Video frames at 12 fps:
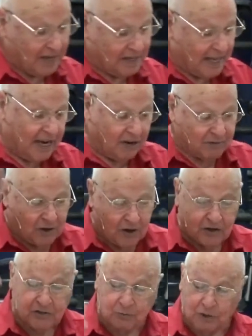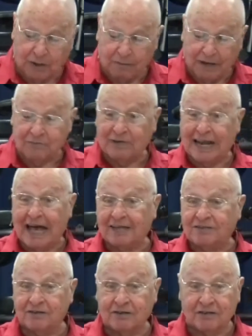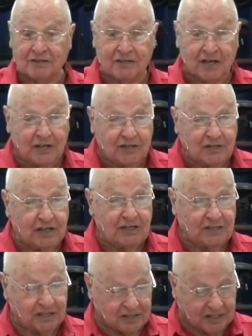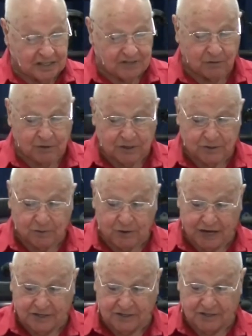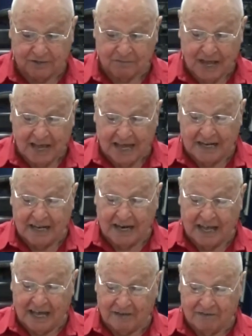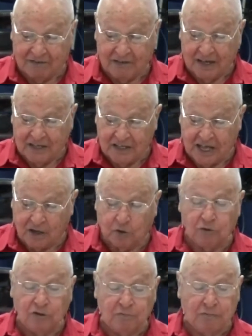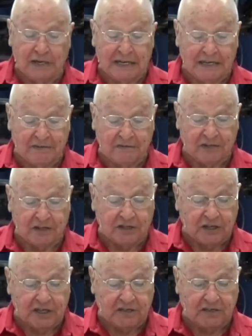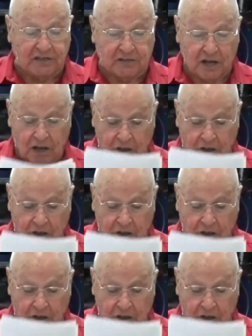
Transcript: Then, of course, what about Lazarus? Jesus is the resurrection and the life. They couldn't believe that Jesus